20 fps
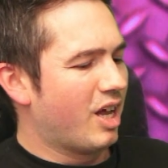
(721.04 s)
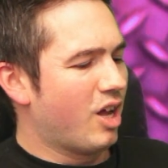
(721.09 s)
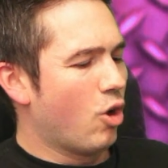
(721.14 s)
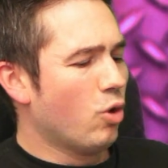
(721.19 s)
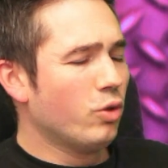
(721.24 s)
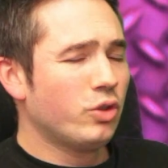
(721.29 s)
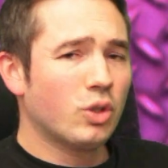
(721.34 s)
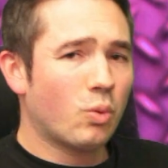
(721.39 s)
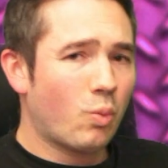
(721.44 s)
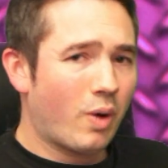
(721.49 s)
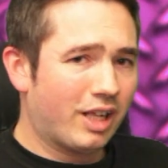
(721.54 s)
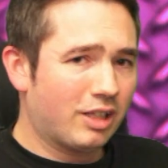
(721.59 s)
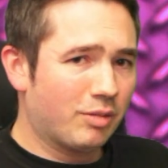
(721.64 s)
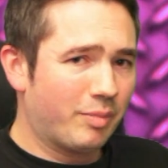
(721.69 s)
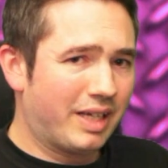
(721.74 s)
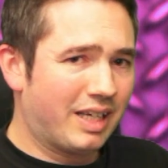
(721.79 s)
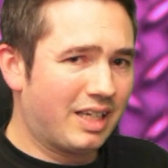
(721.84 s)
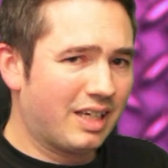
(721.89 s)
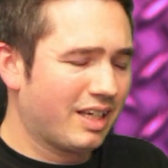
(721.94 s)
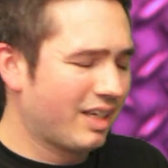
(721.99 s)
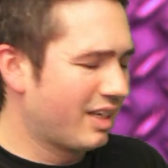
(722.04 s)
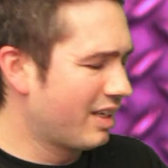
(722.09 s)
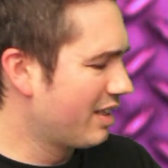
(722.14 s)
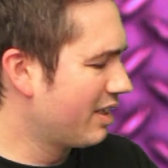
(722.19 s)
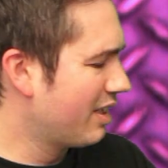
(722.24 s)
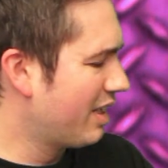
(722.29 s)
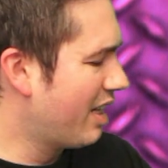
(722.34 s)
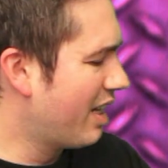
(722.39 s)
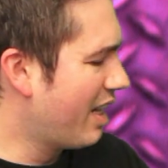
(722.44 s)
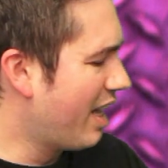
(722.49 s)
Underwhelming.
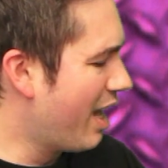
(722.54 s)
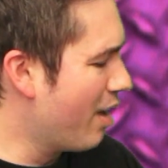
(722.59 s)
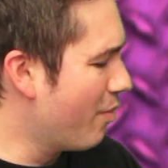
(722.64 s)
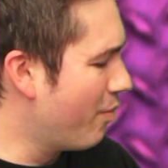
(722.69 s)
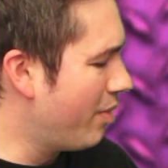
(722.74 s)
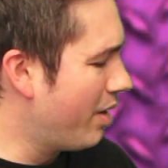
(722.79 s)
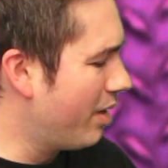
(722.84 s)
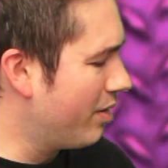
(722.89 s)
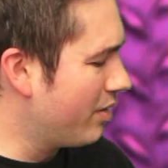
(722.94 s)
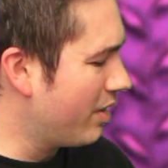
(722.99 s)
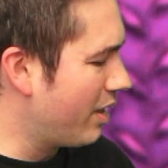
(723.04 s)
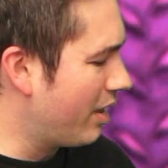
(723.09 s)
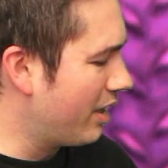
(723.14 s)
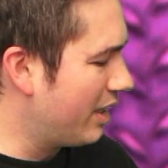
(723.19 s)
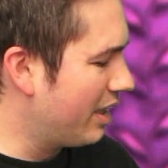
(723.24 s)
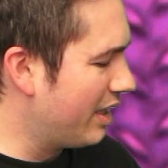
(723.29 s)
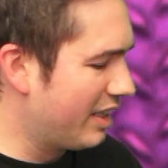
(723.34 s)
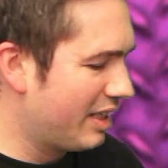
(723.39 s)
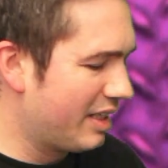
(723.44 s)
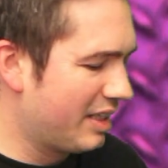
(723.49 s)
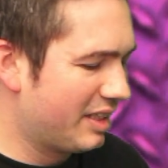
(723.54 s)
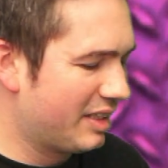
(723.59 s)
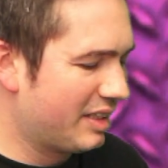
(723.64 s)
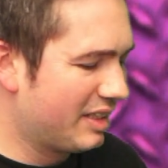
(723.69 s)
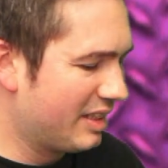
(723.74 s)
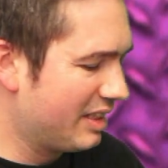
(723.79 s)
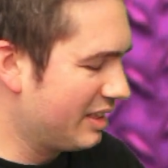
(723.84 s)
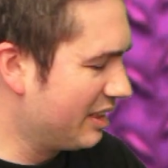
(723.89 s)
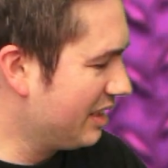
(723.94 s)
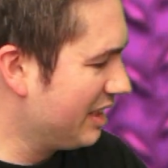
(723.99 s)
Uh,
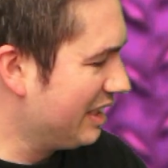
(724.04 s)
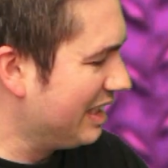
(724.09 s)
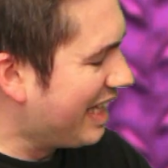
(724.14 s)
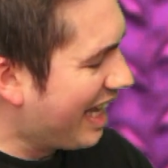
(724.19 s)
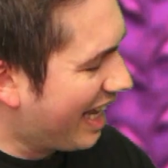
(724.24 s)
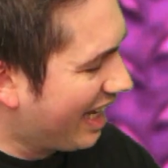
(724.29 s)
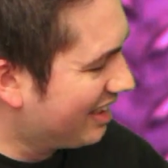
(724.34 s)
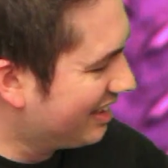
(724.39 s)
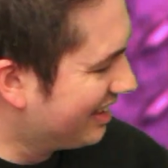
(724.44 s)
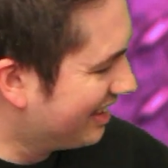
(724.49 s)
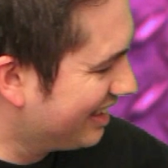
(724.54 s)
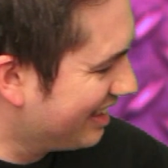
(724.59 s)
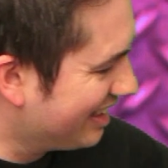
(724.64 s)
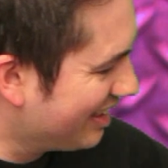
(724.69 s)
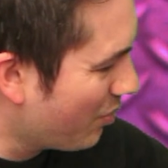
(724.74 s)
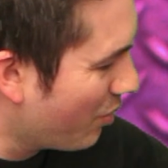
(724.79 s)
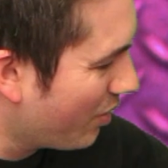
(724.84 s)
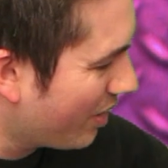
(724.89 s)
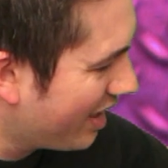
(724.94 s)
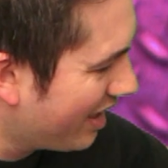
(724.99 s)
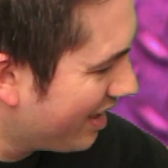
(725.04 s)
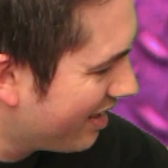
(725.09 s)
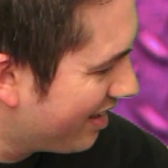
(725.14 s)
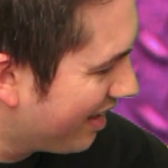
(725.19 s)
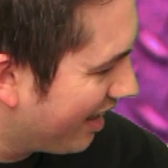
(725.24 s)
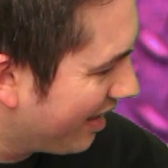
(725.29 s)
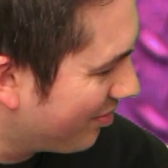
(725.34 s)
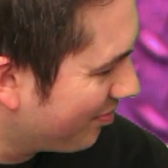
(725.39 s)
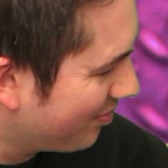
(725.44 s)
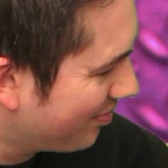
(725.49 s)
yeah, what can I
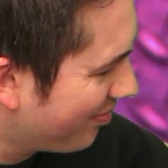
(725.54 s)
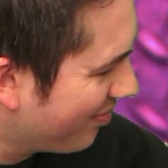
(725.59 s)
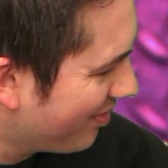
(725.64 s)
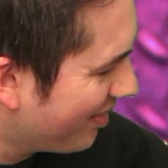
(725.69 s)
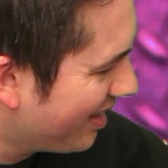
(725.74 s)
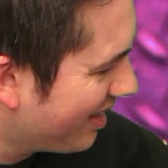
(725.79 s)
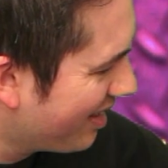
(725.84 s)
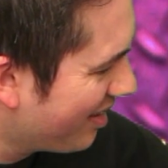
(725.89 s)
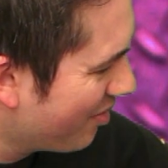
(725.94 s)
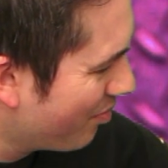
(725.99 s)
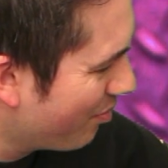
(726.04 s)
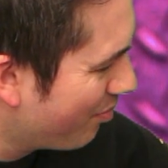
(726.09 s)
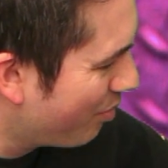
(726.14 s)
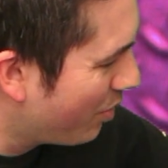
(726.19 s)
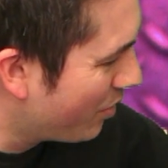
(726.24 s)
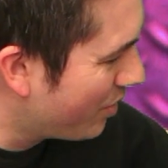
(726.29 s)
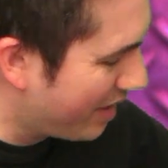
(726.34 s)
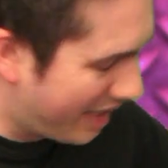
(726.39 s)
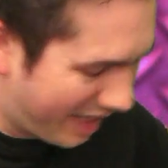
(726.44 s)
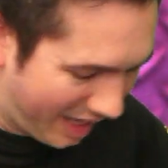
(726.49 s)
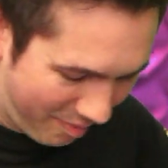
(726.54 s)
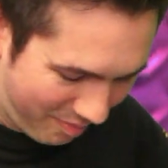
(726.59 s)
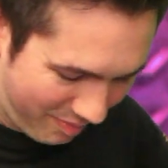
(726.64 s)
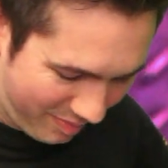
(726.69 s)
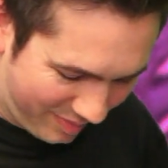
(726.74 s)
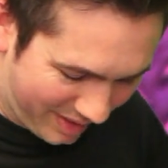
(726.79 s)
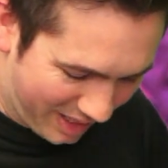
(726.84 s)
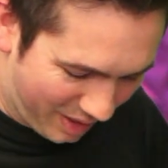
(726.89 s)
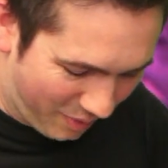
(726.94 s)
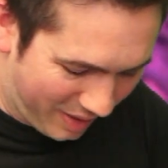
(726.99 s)
say? Pussycat.
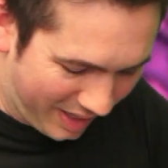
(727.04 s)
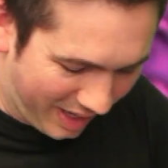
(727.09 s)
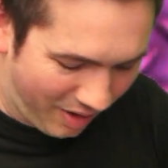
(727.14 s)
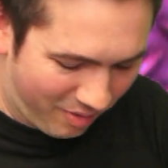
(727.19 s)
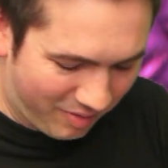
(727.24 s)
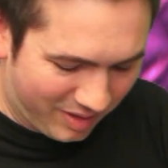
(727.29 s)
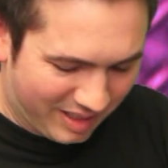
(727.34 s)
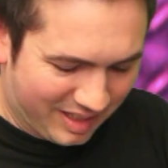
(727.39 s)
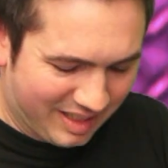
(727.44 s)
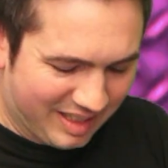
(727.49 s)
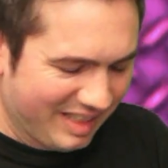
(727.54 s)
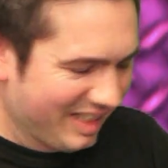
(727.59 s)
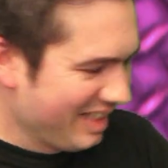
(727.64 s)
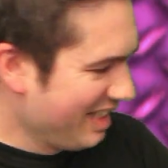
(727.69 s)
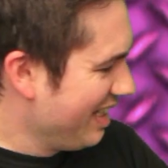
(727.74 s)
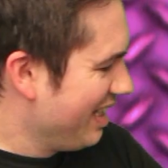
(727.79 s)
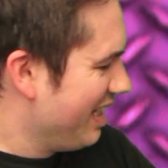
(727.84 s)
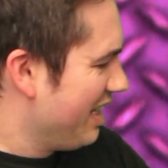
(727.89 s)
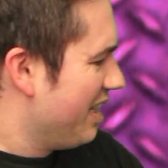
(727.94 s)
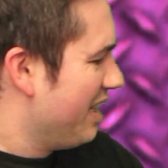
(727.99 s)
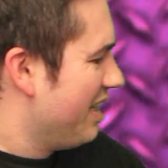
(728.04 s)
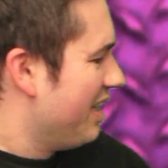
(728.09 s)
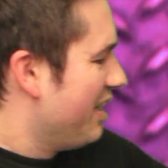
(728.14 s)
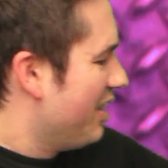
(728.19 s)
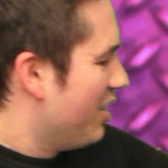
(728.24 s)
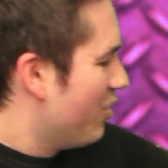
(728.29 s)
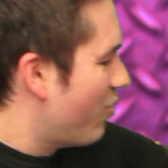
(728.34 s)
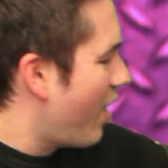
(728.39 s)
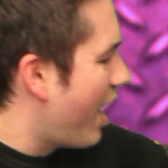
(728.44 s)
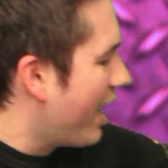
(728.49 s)
There we go.
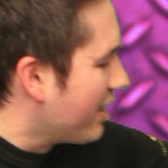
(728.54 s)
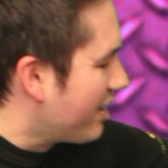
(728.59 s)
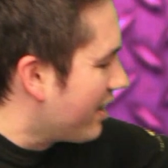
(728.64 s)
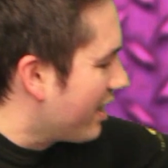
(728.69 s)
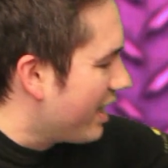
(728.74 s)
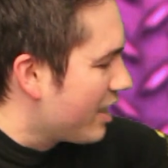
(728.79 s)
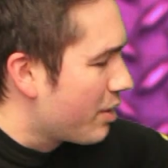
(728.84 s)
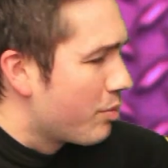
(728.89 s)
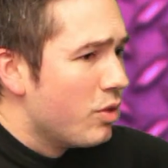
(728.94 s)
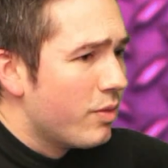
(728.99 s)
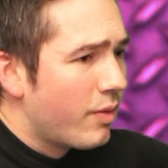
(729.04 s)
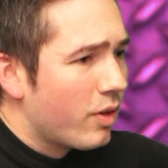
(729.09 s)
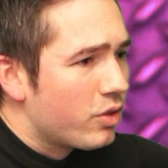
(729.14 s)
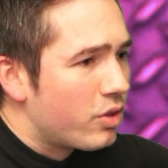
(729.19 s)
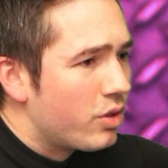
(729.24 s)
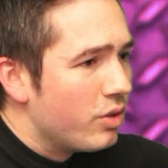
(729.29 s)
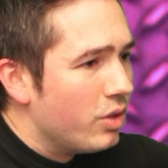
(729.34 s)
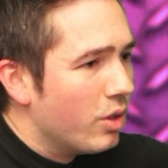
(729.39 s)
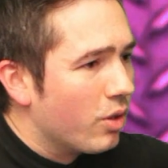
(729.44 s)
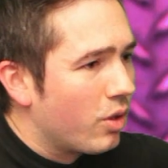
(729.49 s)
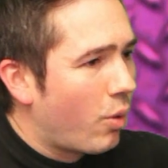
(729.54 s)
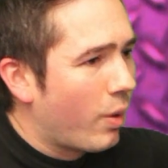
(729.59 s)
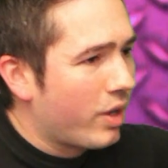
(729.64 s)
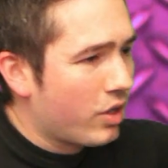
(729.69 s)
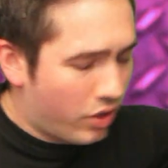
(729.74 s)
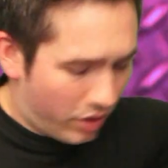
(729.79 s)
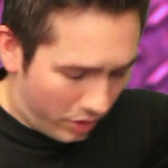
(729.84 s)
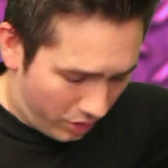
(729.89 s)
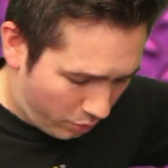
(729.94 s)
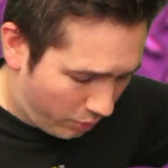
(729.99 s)
Right, let's move on to your
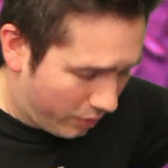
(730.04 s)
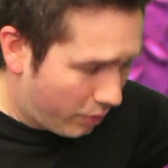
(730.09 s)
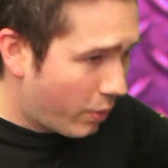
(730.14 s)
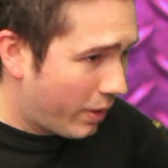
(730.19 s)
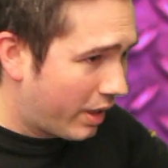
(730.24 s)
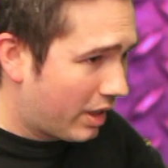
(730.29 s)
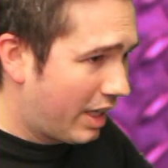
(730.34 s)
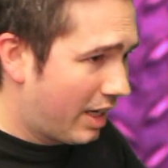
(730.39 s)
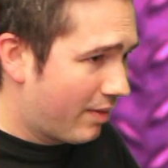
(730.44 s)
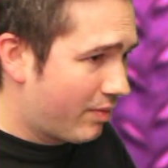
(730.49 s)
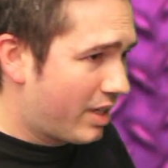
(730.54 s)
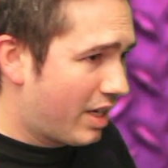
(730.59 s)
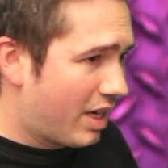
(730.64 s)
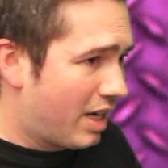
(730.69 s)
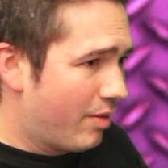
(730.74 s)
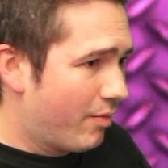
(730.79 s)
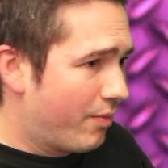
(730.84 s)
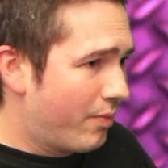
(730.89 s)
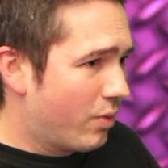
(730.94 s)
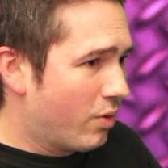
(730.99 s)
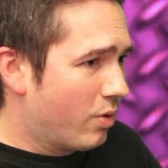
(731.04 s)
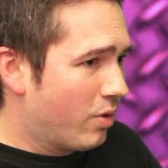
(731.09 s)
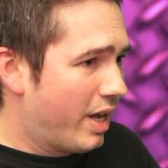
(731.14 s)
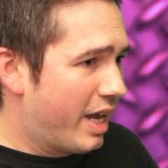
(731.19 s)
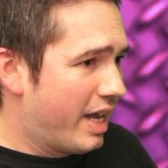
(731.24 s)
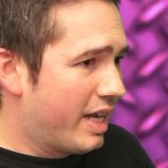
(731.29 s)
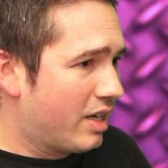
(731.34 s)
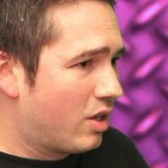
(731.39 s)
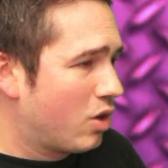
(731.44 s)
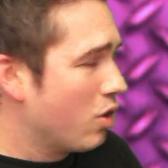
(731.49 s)
questions. We quickly have time for
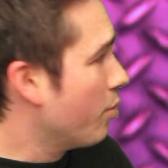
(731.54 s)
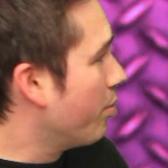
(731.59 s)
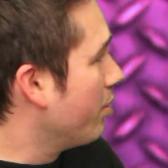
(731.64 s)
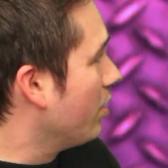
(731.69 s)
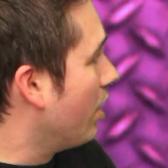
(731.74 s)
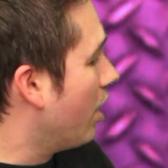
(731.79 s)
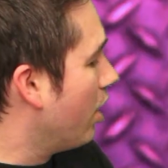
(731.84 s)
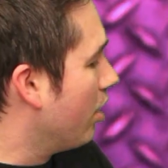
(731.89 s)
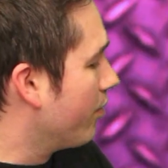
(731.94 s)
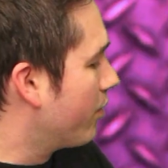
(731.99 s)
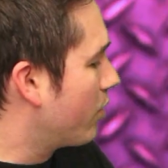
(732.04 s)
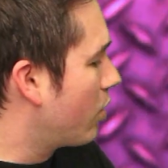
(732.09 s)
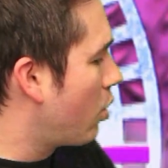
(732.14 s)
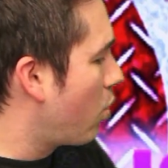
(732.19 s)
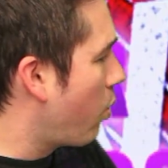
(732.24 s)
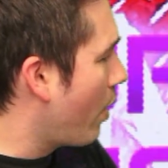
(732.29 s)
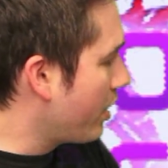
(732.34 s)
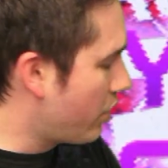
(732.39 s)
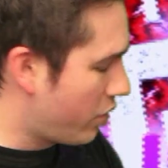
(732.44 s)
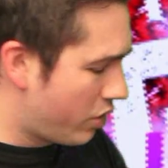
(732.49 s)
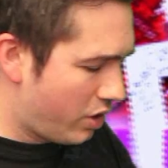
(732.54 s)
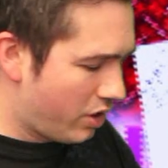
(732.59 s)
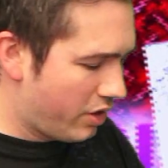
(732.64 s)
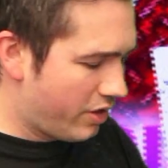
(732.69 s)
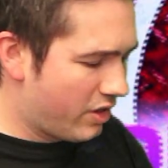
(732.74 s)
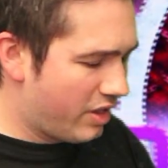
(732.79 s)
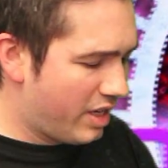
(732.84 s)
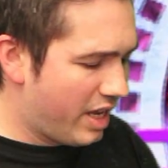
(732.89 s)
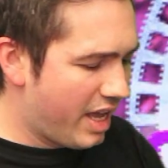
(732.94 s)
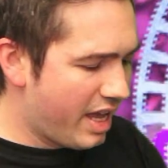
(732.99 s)
a couple of
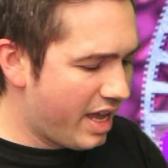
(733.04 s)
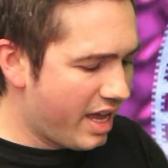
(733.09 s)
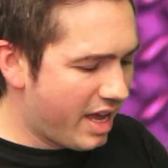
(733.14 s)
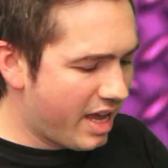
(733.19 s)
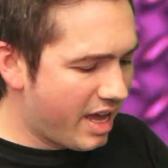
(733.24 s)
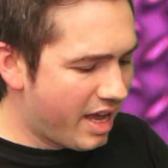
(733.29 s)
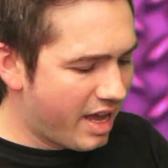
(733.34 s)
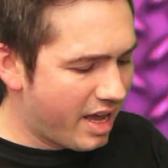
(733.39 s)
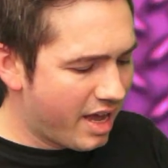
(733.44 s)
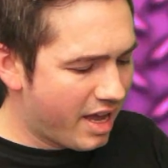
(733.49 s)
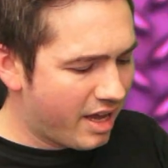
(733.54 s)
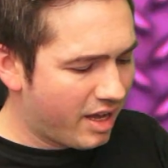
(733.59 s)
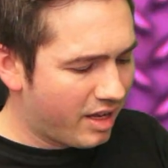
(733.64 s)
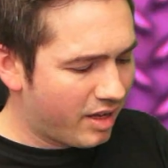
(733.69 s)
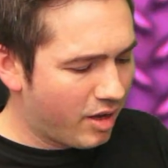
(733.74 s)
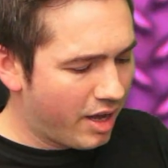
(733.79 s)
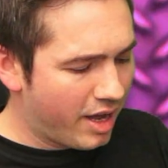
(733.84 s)
questions here.